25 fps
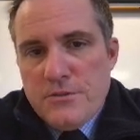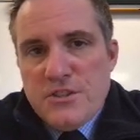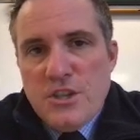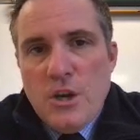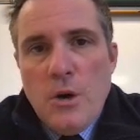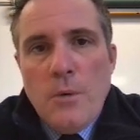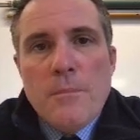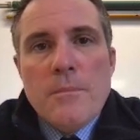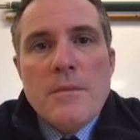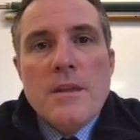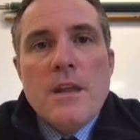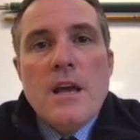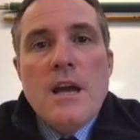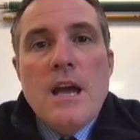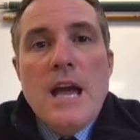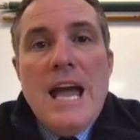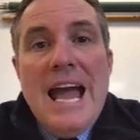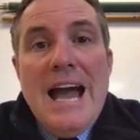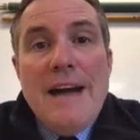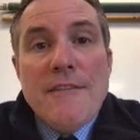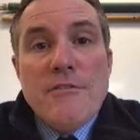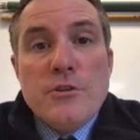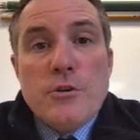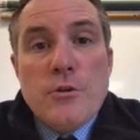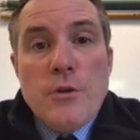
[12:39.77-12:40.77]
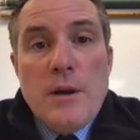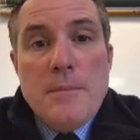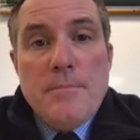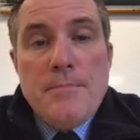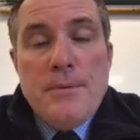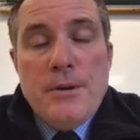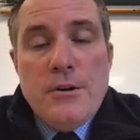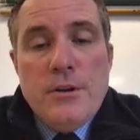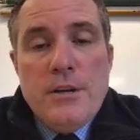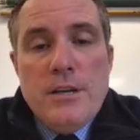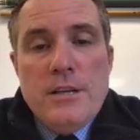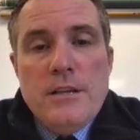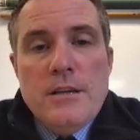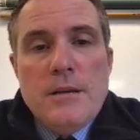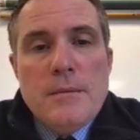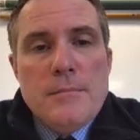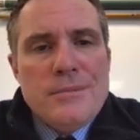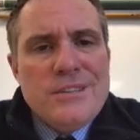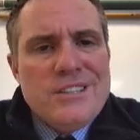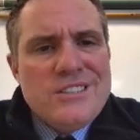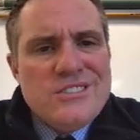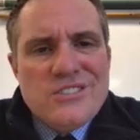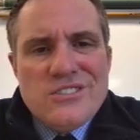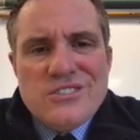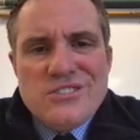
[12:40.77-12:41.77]
So have a great period.
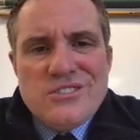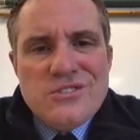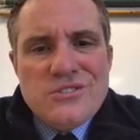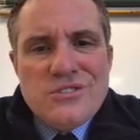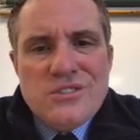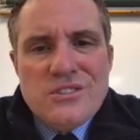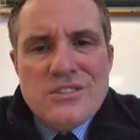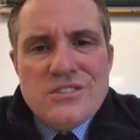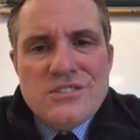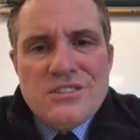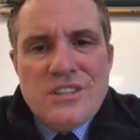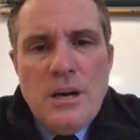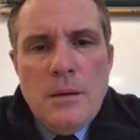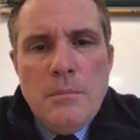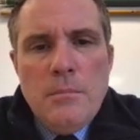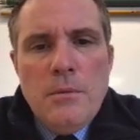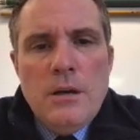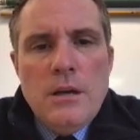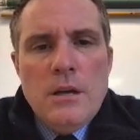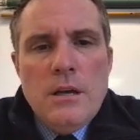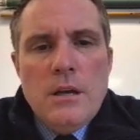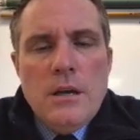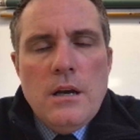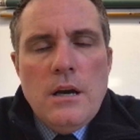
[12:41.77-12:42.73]
Please listen to the sub.